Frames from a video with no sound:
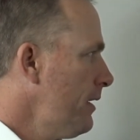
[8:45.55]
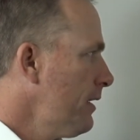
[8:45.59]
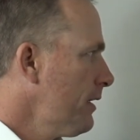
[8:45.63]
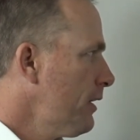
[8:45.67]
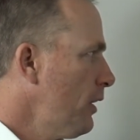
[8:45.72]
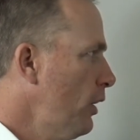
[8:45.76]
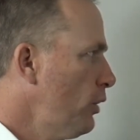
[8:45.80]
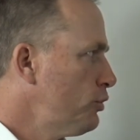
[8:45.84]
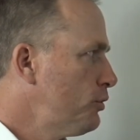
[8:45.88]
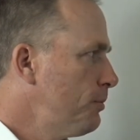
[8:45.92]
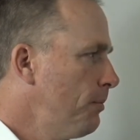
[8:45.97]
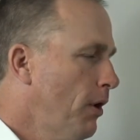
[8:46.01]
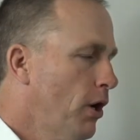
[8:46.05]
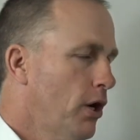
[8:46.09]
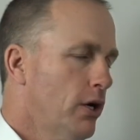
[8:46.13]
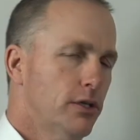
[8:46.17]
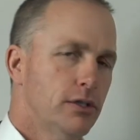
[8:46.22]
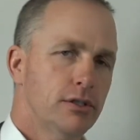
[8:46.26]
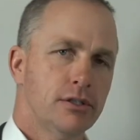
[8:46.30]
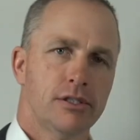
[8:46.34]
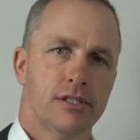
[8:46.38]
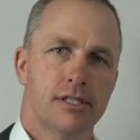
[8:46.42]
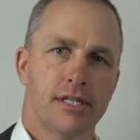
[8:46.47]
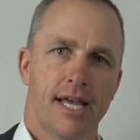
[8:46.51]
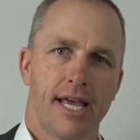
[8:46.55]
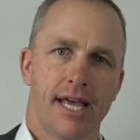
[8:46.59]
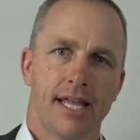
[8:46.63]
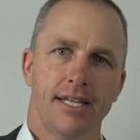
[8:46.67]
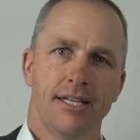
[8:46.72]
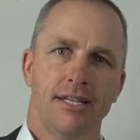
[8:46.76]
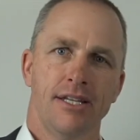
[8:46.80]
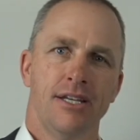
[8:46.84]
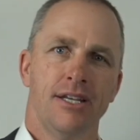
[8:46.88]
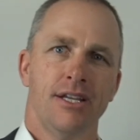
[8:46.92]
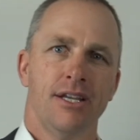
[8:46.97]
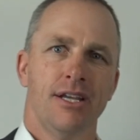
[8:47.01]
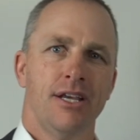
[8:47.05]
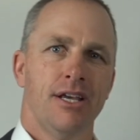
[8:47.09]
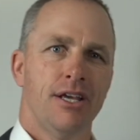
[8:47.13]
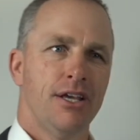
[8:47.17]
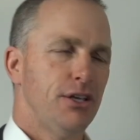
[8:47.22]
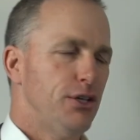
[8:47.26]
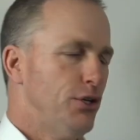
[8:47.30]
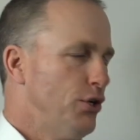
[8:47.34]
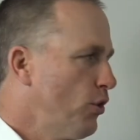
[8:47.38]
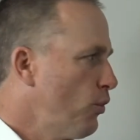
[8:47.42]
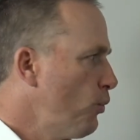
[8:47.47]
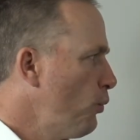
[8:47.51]
Coach Martin said,
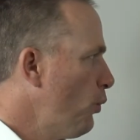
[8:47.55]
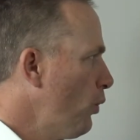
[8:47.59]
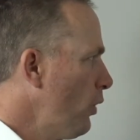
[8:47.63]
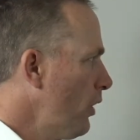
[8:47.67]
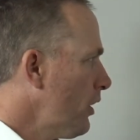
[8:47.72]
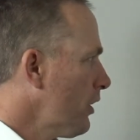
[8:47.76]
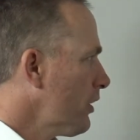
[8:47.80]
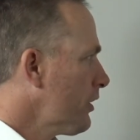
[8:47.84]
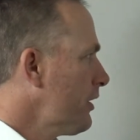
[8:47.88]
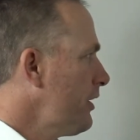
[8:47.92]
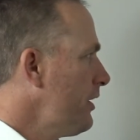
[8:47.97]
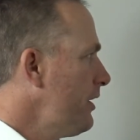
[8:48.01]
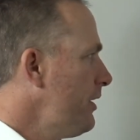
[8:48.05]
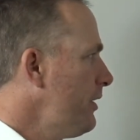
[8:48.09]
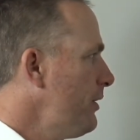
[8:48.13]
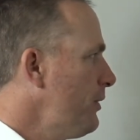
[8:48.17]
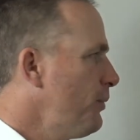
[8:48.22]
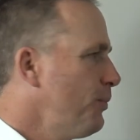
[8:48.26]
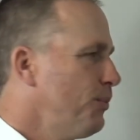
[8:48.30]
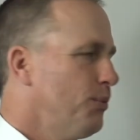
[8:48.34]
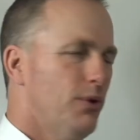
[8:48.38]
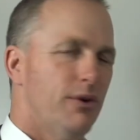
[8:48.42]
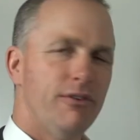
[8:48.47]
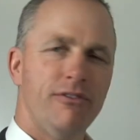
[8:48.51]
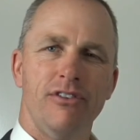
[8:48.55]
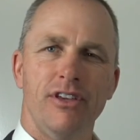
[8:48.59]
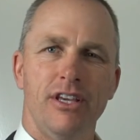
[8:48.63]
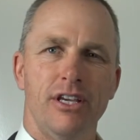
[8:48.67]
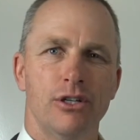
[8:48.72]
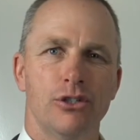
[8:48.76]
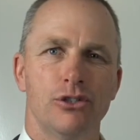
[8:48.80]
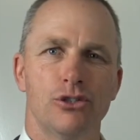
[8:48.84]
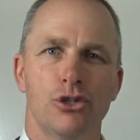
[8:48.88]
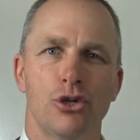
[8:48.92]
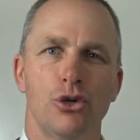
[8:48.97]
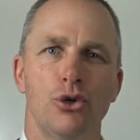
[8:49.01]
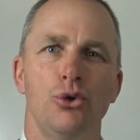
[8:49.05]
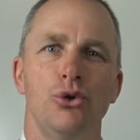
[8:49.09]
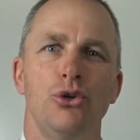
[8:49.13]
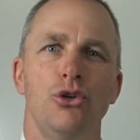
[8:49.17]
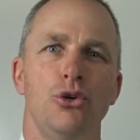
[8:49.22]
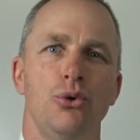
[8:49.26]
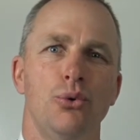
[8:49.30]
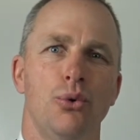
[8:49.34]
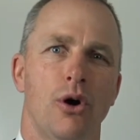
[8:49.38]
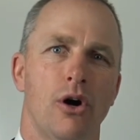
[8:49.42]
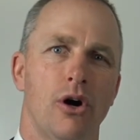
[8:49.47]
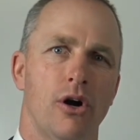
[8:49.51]
"Your work reveals who
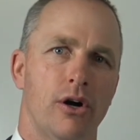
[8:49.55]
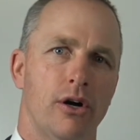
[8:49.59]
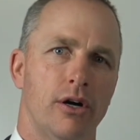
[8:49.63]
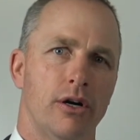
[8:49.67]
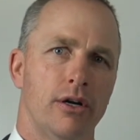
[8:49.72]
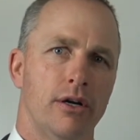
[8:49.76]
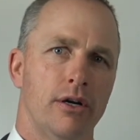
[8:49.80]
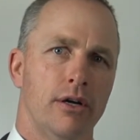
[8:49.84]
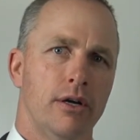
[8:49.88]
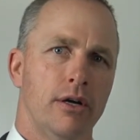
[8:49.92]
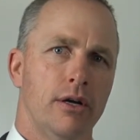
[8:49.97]
you are."